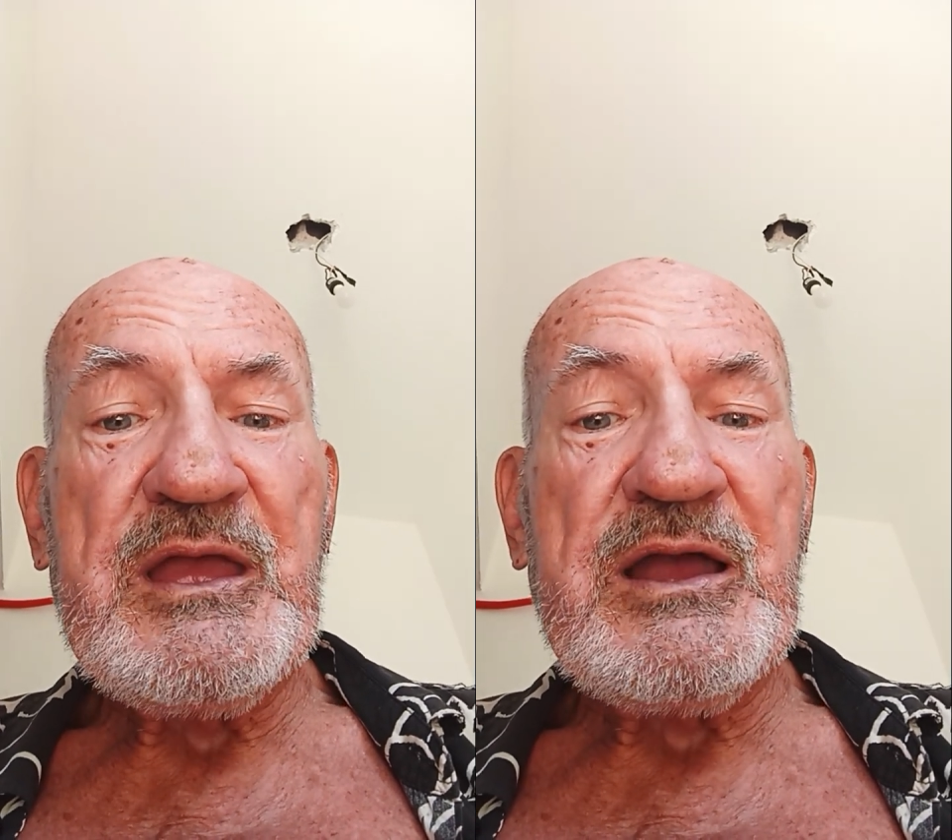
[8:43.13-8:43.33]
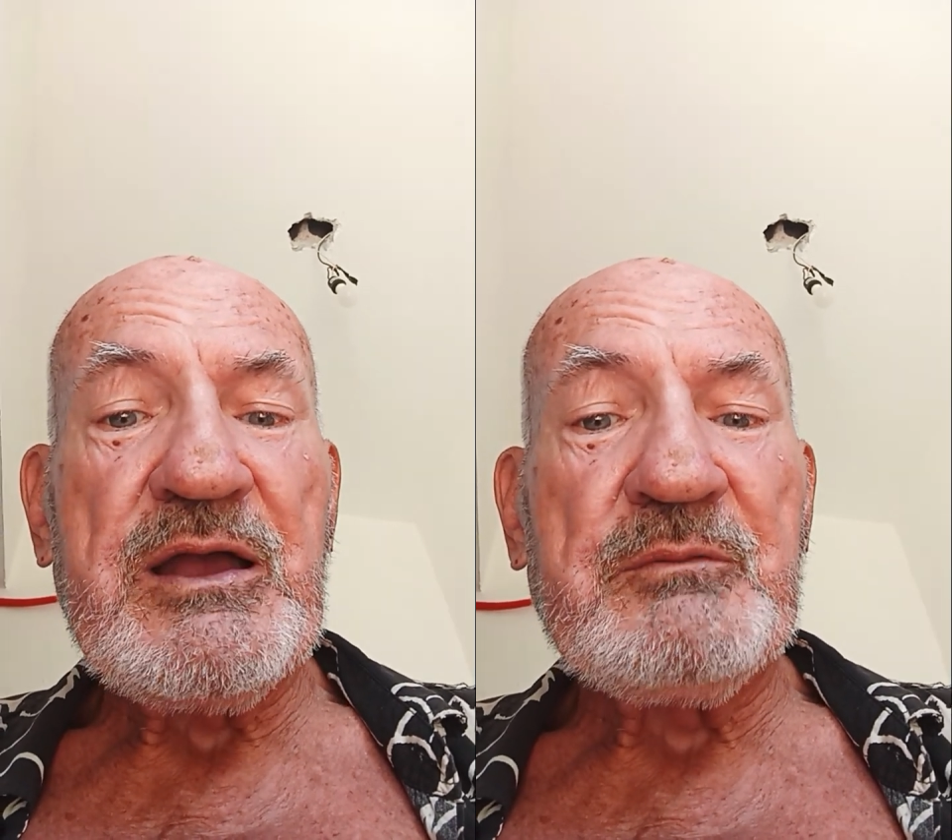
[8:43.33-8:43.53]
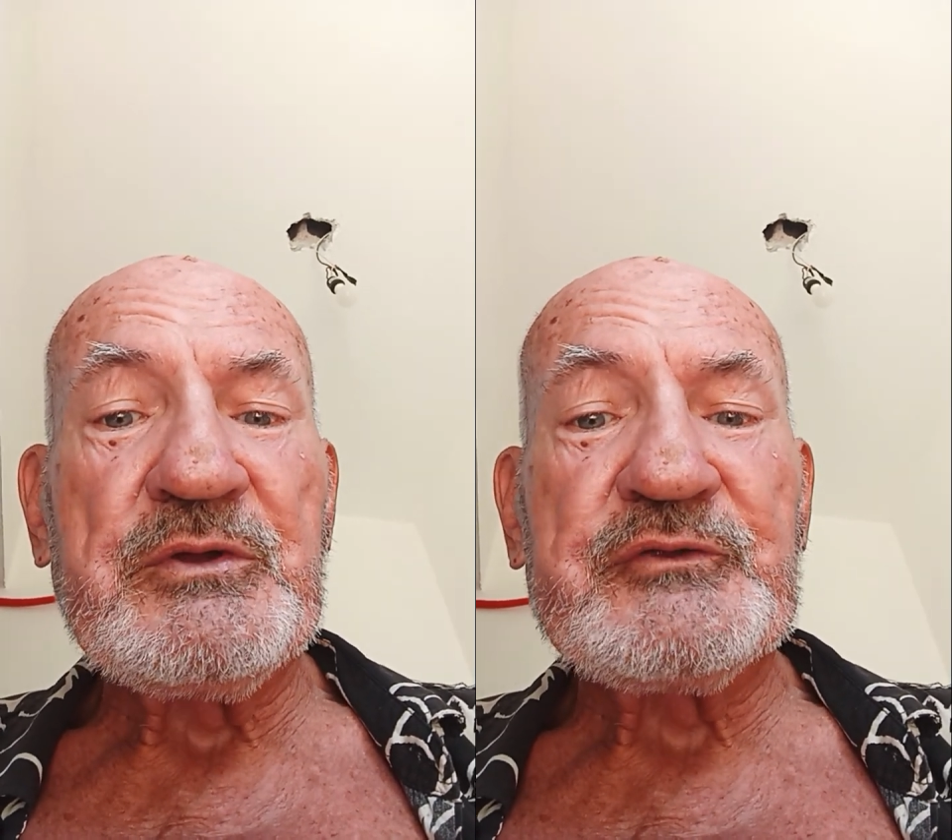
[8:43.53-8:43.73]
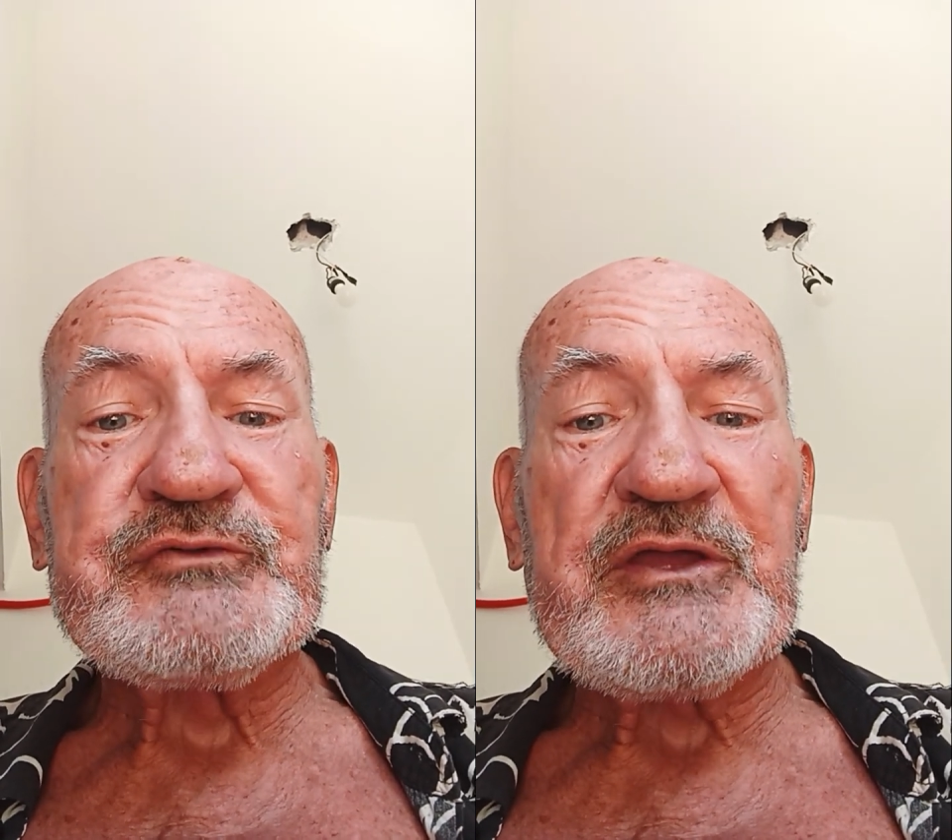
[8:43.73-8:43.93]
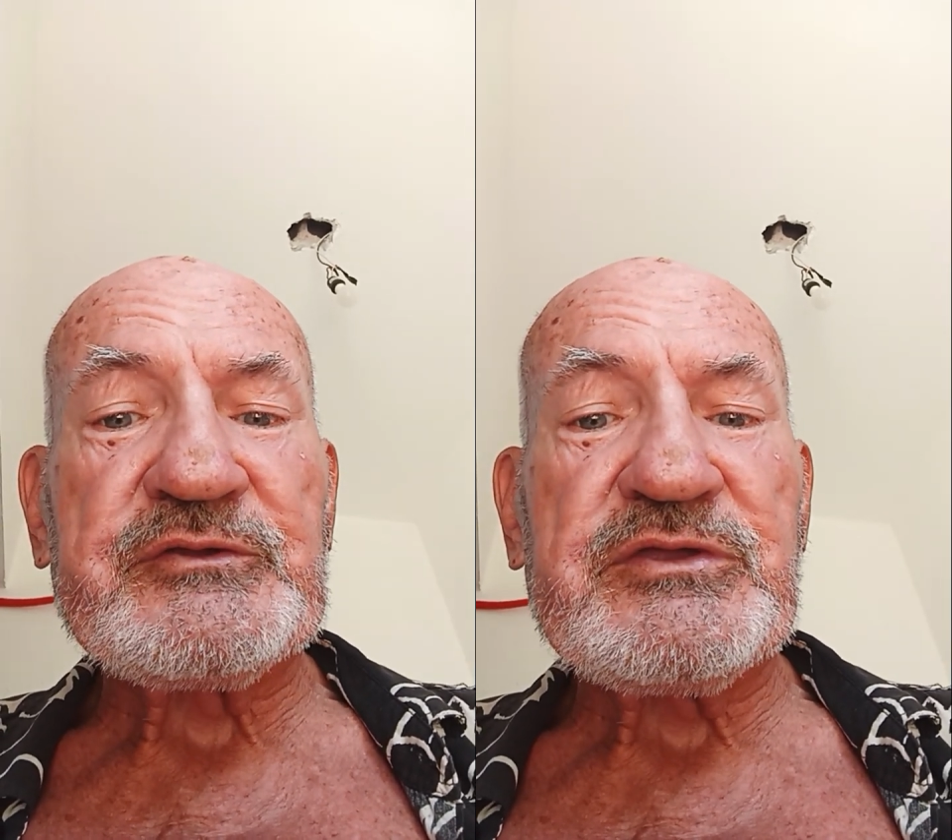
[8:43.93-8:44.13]
I wish
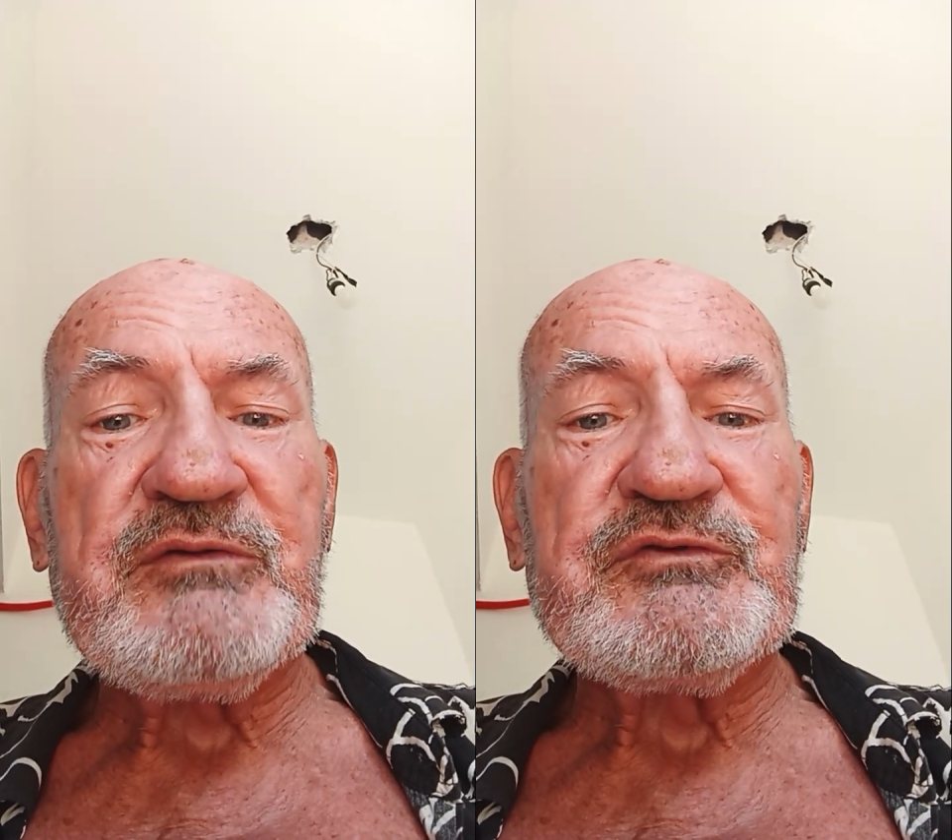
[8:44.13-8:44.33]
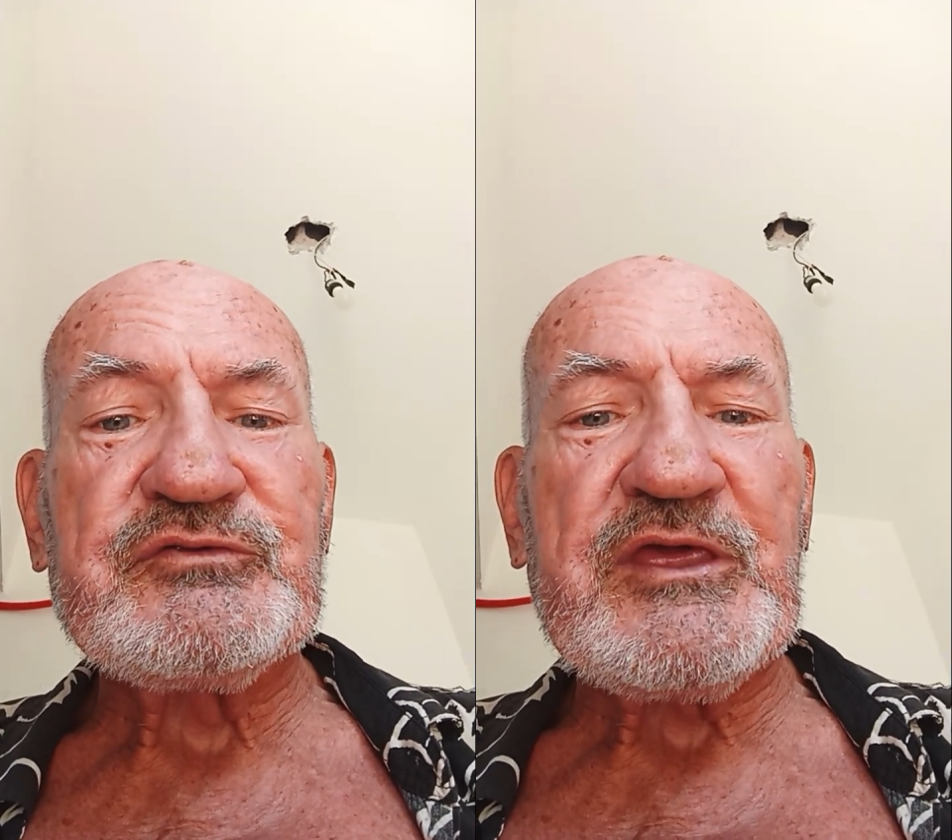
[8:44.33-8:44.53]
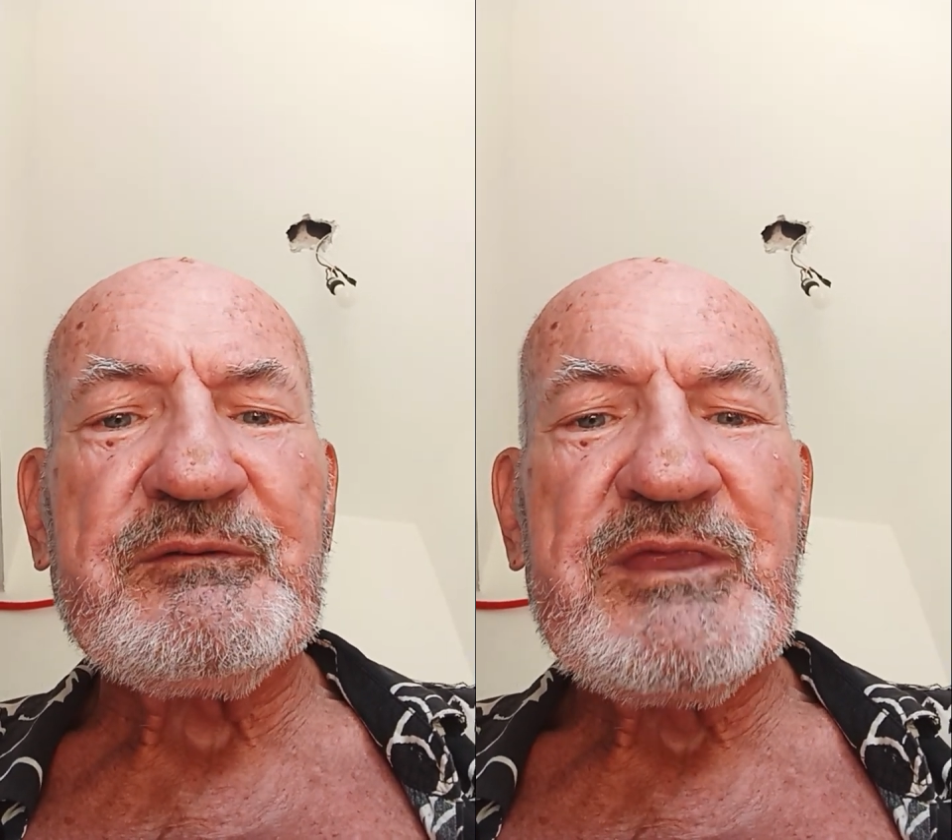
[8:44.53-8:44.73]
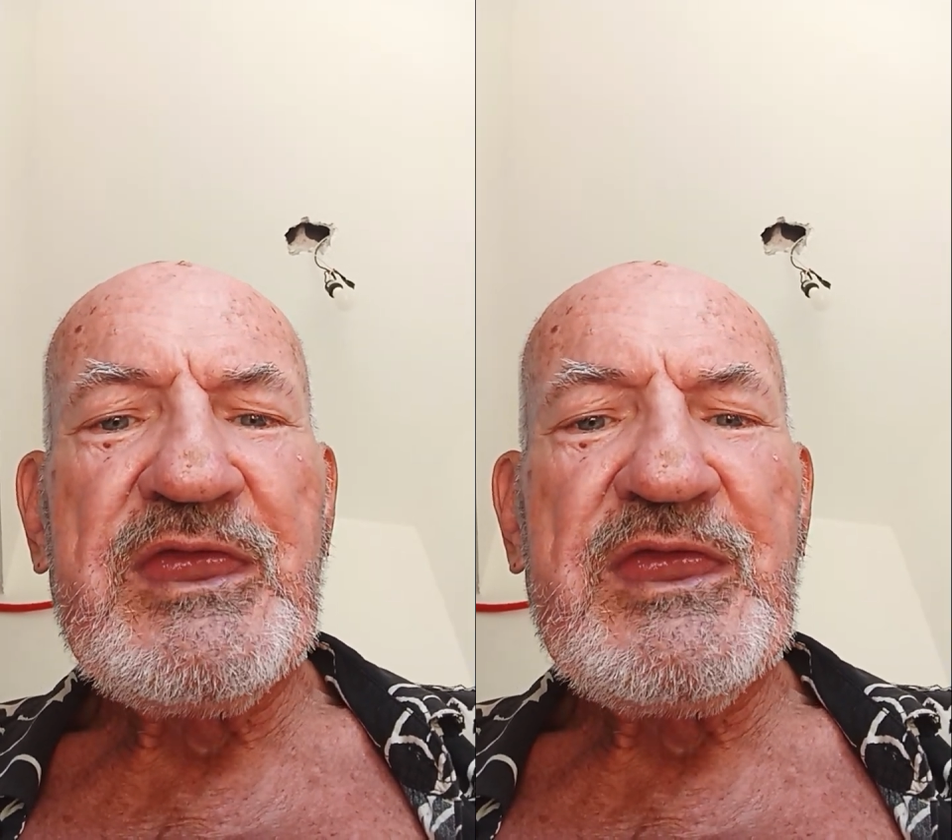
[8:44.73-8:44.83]
I could give you 10.